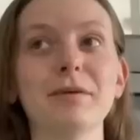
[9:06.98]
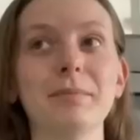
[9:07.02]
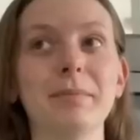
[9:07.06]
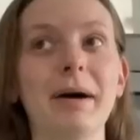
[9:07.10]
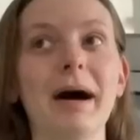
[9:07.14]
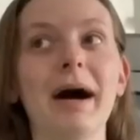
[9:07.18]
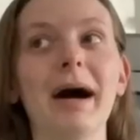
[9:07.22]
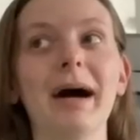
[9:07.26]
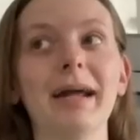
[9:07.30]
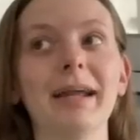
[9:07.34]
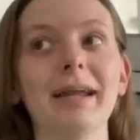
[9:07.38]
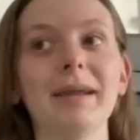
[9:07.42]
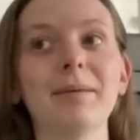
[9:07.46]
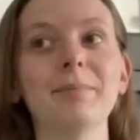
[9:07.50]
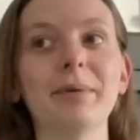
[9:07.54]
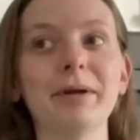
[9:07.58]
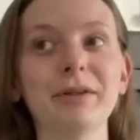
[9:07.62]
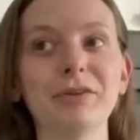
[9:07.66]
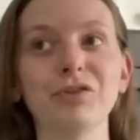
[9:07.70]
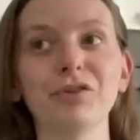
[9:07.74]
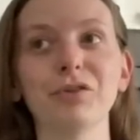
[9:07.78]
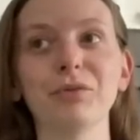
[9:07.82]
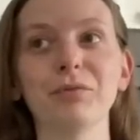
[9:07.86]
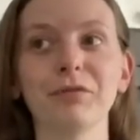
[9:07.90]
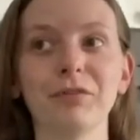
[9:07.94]
buy
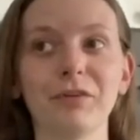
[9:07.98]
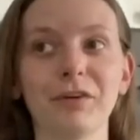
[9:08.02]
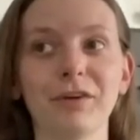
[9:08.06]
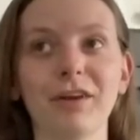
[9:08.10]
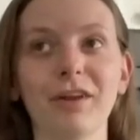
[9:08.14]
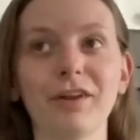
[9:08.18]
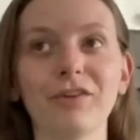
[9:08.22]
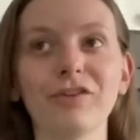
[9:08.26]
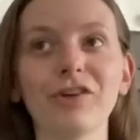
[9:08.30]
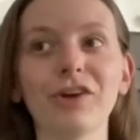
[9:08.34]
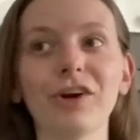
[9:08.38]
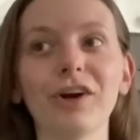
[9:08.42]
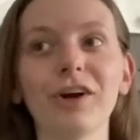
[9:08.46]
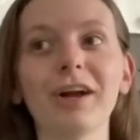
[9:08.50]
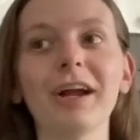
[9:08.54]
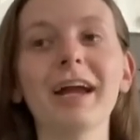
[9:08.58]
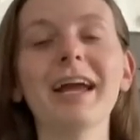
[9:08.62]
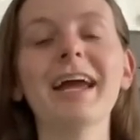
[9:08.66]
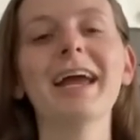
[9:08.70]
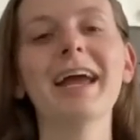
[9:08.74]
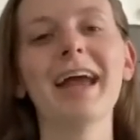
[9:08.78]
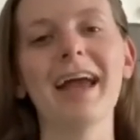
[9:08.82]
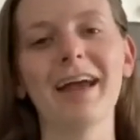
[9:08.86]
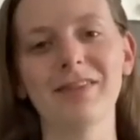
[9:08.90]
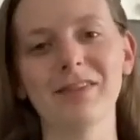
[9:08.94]
bedroom furniture,
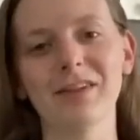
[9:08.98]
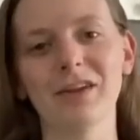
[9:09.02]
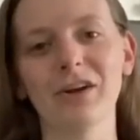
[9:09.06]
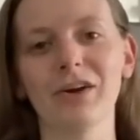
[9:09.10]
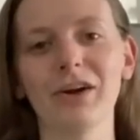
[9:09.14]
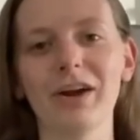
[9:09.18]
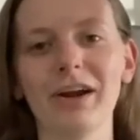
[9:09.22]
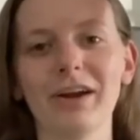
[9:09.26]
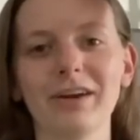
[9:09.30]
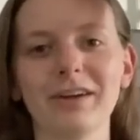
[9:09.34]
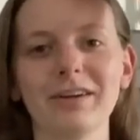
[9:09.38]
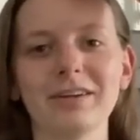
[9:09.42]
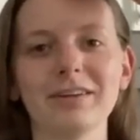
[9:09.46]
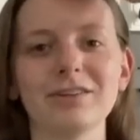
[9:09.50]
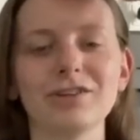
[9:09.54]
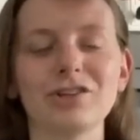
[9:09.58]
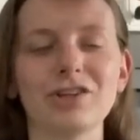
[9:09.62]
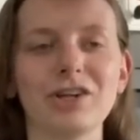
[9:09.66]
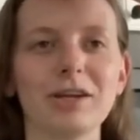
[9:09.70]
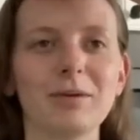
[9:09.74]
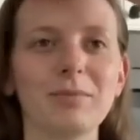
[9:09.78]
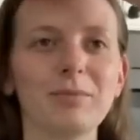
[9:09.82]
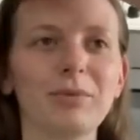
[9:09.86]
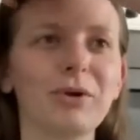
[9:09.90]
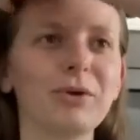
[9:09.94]
and then our air
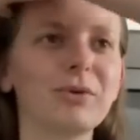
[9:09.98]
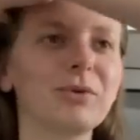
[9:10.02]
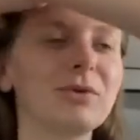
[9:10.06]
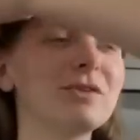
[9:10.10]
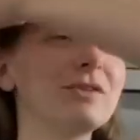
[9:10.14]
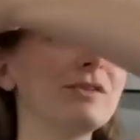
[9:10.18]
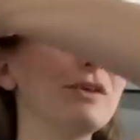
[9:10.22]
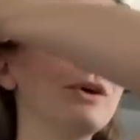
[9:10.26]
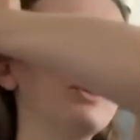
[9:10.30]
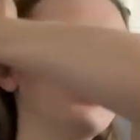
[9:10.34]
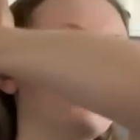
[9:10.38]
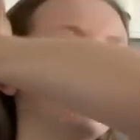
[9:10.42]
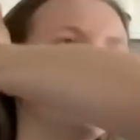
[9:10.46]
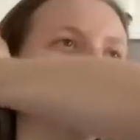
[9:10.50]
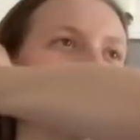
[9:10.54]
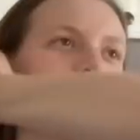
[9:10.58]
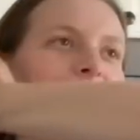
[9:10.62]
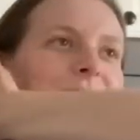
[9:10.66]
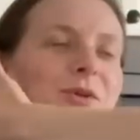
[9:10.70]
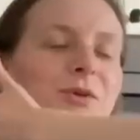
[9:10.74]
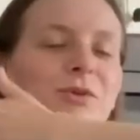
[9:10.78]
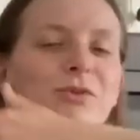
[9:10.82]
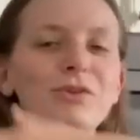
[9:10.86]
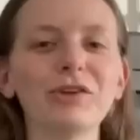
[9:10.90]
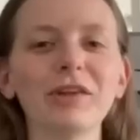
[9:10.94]
conditioning broke. So
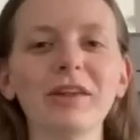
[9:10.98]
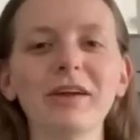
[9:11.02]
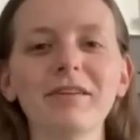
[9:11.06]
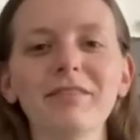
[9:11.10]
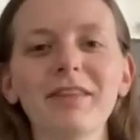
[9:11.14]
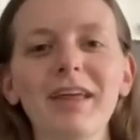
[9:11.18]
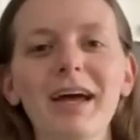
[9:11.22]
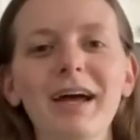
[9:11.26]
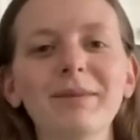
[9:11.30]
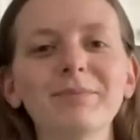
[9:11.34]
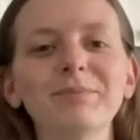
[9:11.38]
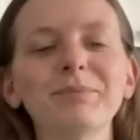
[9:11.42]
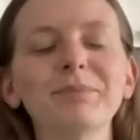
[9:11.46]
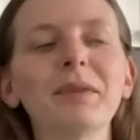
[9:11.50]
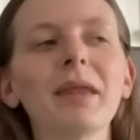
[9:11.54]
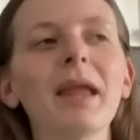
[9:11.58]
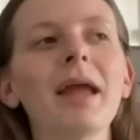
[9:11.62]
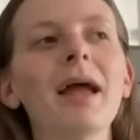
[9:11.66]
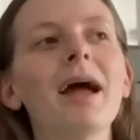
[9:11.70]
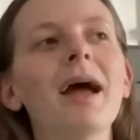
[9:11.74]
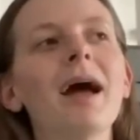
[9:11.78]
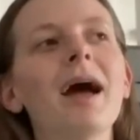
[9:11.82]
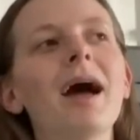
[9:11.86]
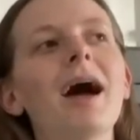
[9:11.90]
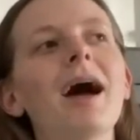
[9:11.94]
don't you love that?
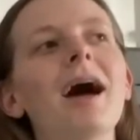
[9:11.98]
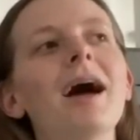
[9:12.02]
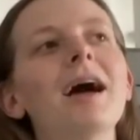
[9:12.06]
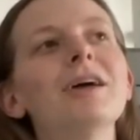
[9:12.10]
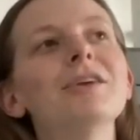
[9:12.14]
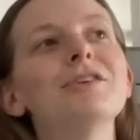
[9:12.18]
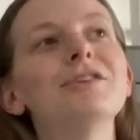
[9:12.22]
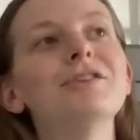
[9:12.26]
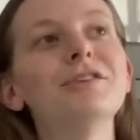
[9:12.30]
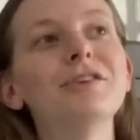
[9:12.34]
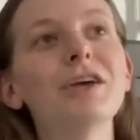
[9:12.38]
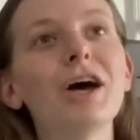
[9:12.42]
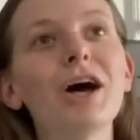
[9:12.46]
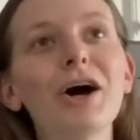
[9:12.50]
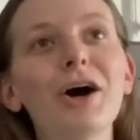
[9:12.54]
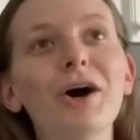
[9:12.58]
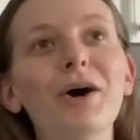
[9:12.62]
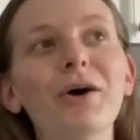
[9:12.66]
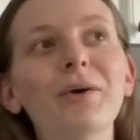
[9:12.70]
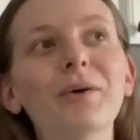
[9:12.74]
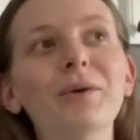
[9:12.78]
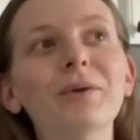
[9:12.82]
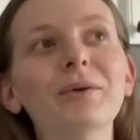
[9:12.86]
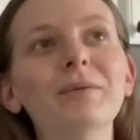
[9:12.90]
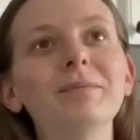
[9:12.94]

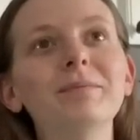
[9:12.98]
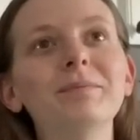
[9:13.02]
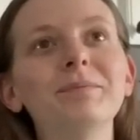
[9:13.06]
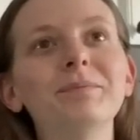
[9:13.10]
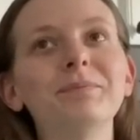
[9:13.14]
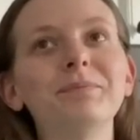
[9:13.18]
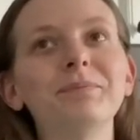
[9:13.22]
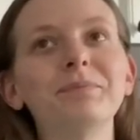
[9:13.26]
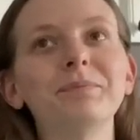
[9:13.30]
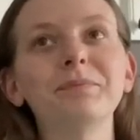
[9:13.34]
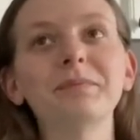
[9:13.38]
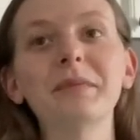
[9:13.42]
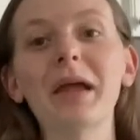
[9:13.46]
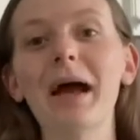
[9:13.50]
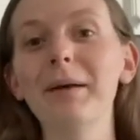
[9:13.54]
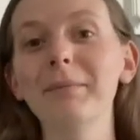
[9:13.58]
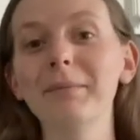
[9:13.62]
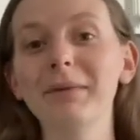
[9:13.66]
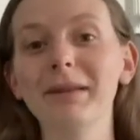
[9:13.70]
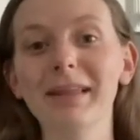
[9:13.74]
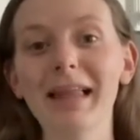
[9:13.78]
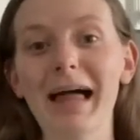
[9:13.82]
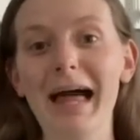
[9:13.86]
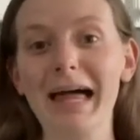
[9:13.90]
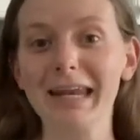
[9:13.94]
So I'm
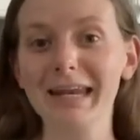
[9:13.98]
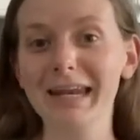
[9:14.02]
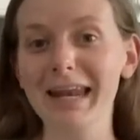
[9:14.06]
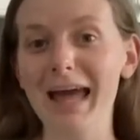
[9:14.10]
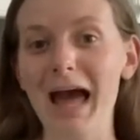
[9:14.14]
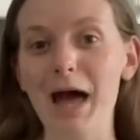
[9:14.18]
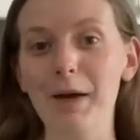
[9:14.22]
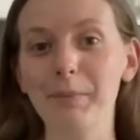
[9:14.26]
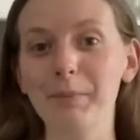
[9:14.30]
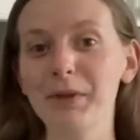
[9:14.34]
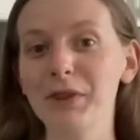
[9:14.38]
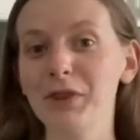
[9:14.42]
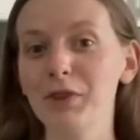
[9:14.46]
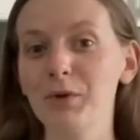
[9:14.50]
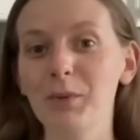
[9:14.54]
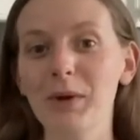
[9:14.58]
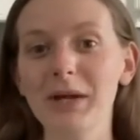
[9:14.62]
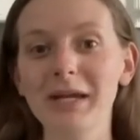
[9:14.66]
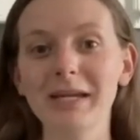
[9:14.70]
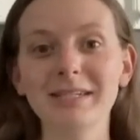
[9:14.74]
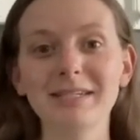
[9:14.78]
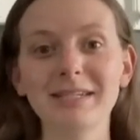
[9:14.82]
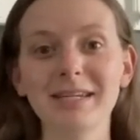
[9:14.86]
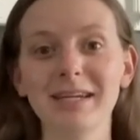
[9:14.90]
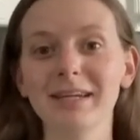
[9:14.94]
glad it happened the
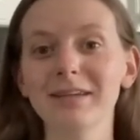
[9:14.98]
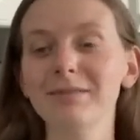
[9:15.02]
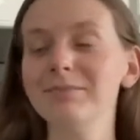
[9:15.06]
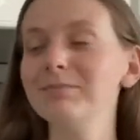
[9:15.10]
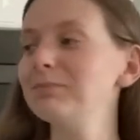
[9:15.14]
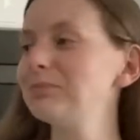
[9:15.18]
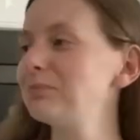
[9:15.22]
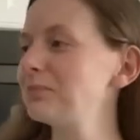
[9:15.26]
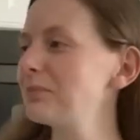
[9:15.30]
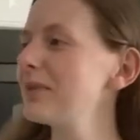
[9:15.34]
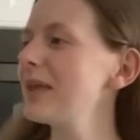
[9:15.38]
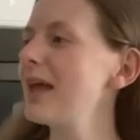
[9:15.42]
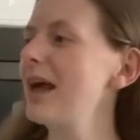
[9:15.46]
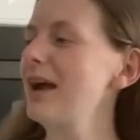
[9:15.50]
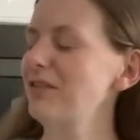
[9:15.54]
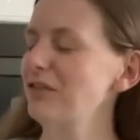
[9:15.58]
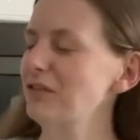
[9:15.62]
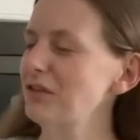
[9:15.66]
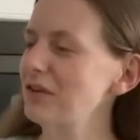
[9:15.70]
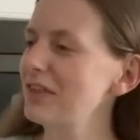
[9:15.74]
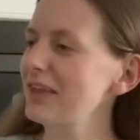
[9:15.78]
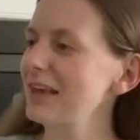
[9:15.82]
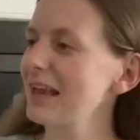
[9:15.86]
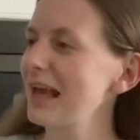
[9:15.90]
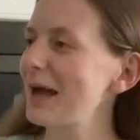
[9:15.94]
way it did.
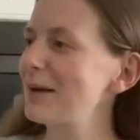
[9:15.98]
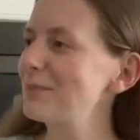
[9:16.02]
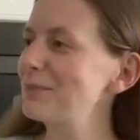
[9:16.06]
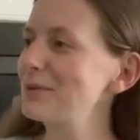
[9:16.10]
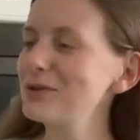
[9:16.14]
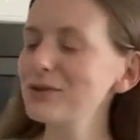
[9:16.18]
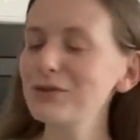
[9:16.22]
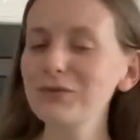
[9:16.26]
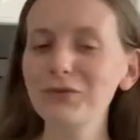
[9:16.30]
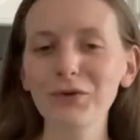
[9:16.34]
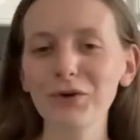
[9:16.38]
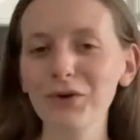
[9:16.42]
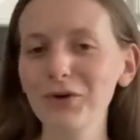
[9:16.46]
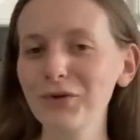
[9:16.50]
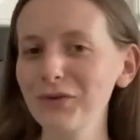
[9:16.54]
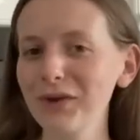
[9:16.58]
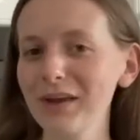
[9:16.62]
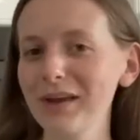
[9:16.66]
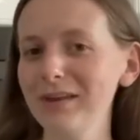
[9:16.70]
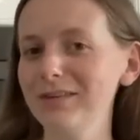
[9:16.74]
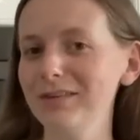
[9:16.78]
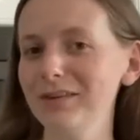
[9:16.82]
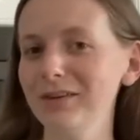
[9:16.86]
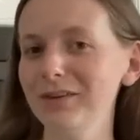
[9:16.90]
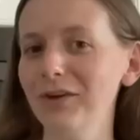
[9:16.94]
Everything happens for a
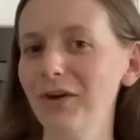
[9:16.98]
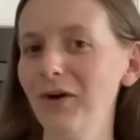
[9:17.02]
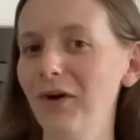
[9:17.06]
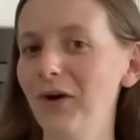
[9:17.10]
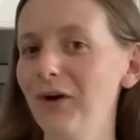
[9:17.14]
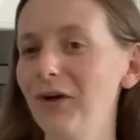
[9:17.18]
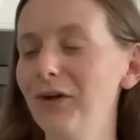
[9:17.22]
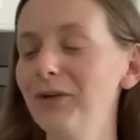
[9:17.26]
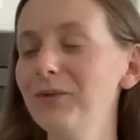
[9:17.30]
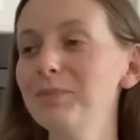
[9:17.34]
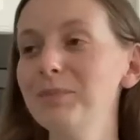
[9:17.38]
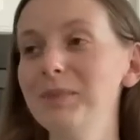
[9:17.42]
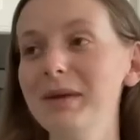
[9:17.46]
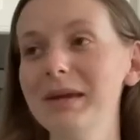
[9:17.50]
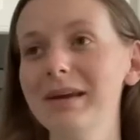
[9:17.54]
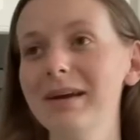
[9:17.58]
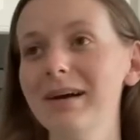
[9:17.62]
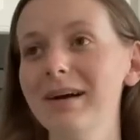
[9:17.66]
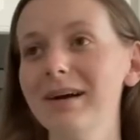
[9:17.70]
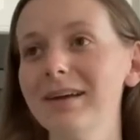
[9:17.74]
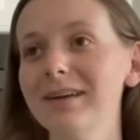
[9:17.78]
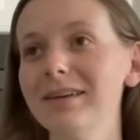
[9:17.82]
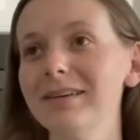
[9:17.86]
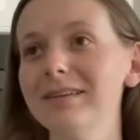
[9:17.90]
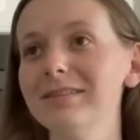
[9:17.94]
reason, y'all,
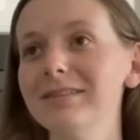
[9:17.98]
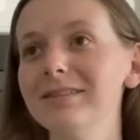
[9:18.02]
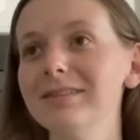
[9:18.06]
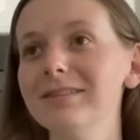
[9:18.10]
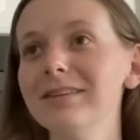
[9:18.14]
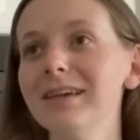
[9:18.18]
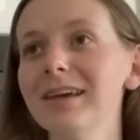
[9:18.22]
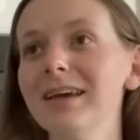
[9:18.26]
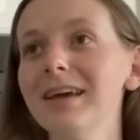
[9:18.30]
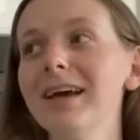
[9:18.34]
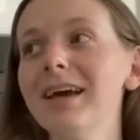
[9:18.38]
because